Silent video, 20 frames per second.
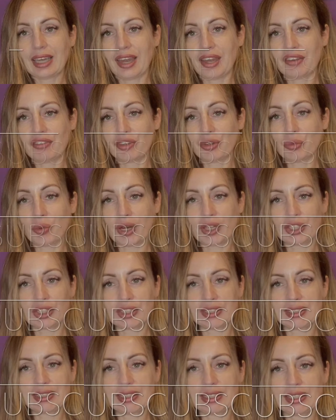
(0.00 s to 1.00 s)
Hey everyone,
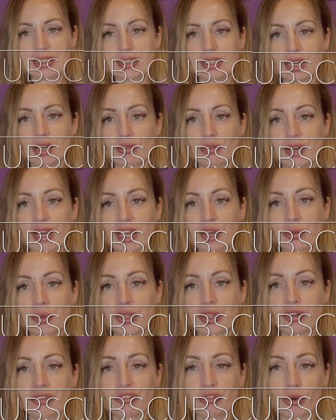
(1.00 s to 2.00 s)
Christina Del Rey
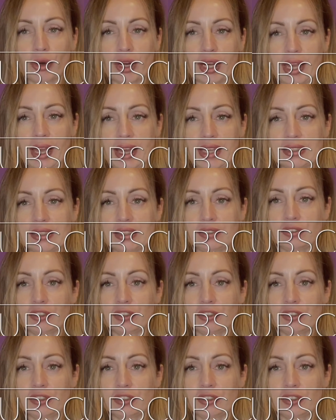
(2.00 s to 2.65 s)
with your forecast